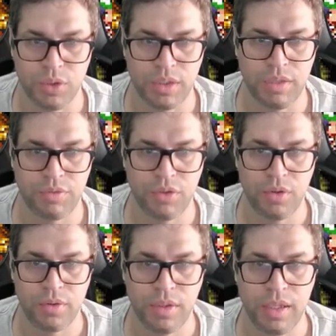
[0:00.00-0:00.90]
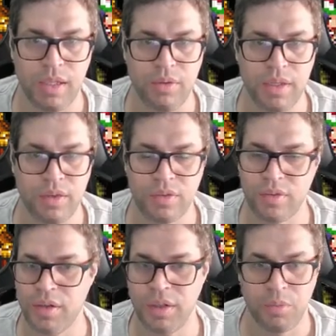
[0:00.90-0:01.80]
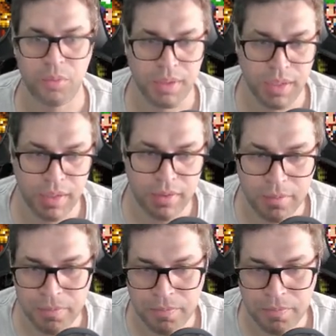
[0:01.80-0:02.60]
Release zone. Now, next turn, it will be dead.